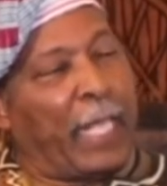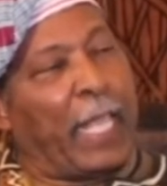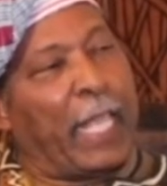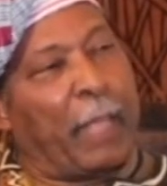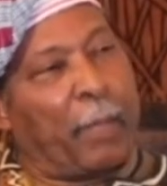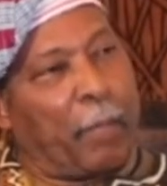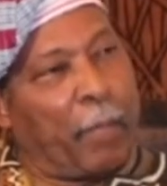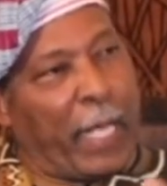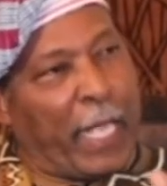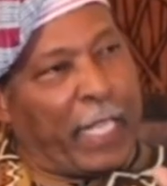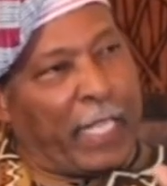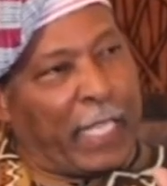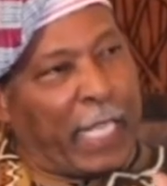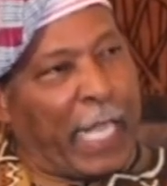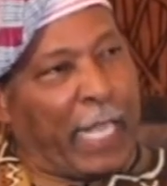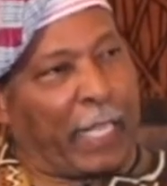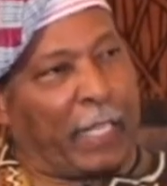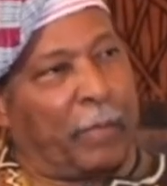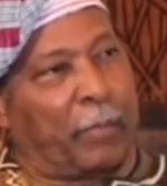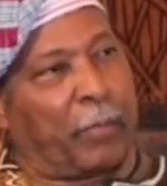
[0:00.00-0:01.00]
and make
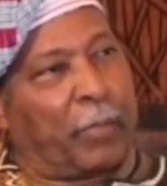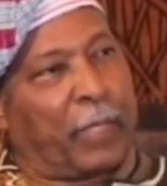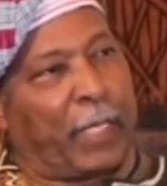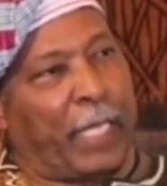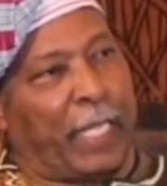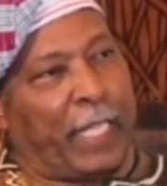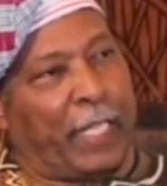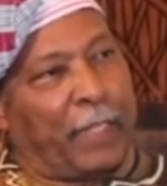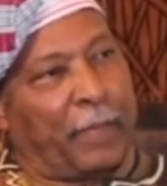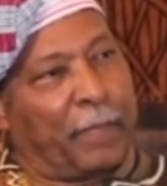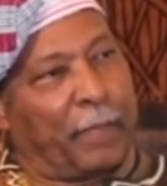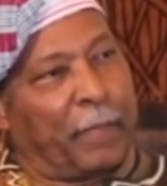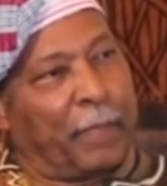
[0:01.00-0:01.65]
that complaint.